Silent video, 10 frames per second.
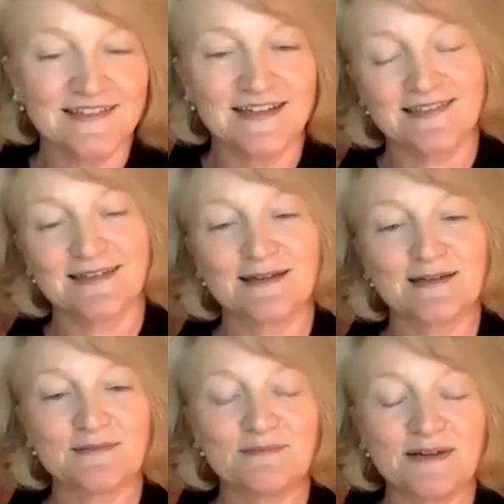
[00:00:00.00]

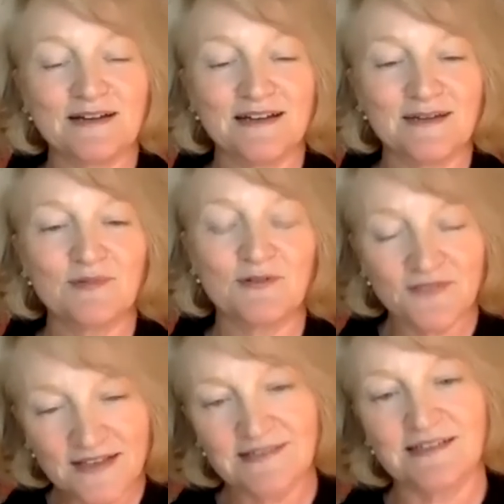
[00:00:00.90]
nothing by
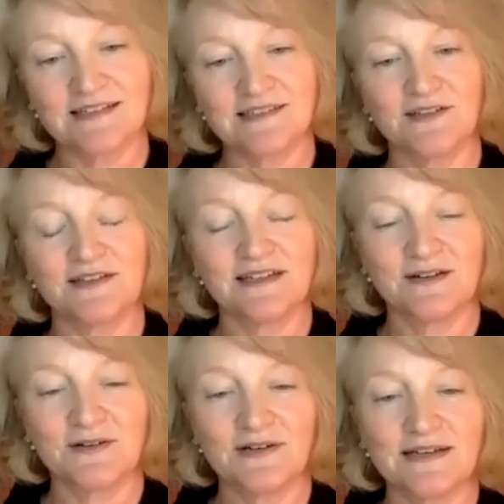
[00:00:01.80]
professing
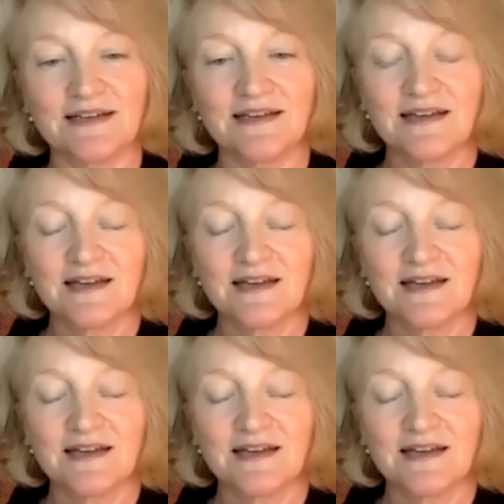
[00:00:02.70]
solidarity,